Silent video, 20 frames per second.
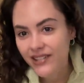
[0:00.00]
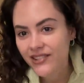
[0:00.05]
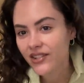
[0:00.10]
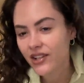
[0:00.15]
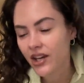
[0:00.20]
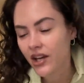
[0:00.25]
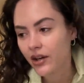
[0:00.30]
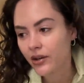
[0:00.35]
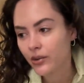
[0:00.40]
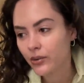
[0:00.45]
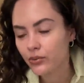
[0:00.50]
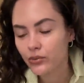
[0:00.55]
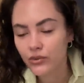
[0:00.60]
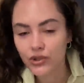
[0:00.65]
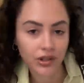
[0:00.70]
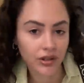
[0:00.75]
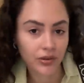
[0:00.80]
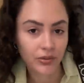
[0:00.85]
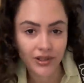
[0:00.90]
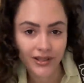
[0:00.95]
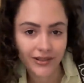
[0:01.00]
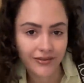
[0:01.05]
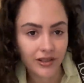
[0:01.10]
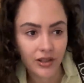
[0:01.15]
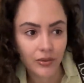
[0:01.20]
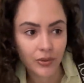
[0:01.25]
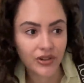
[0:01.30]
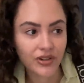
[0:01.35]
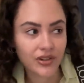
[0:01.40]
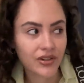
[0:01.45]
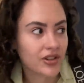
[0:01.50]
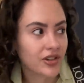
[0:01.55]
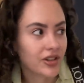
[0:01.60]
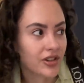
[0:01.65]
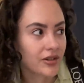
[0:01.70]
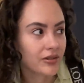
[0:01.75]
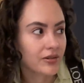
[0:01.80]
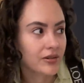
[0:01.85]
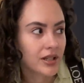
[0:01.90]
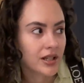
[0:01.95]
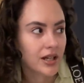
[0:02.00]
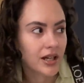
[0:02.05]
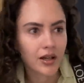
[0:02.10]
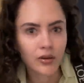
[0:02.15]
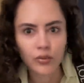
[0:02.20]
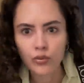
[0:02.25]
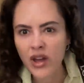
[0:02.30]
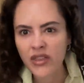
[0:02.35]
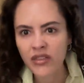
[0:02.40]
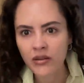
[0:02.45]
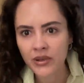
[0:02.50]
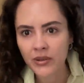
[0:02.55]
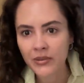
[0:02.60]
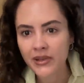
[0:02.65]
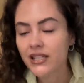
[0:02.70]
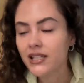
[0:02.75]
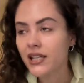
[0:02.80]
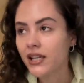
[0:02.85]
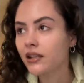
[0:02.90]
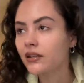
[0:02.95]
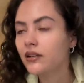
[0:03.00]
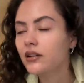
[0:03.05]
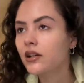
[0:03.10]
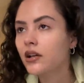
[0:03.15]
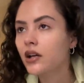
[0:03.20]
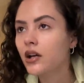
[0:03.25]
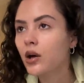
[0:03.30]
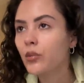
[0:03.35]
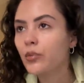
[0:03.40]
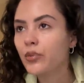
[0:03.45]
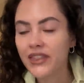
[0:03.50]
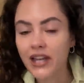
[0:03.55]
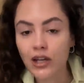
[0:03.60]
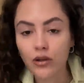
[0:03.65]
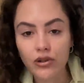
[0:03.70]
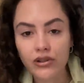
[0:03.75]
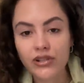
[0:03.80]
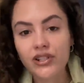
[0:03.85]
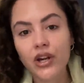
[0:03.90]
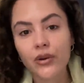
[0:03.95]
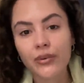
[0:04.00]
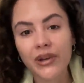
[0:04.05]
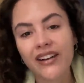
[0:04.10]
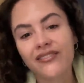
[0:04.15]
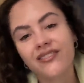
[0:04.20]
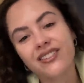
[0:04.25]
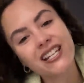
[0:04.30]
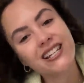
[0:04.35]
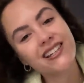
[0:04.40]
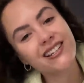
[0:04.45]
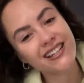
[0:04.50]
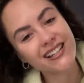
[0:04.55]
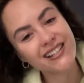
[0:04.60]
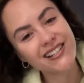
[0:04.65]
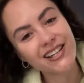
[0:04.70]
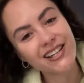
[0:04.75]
so we're doing whatever he wants to do, weather permitting. But then also we have dinner this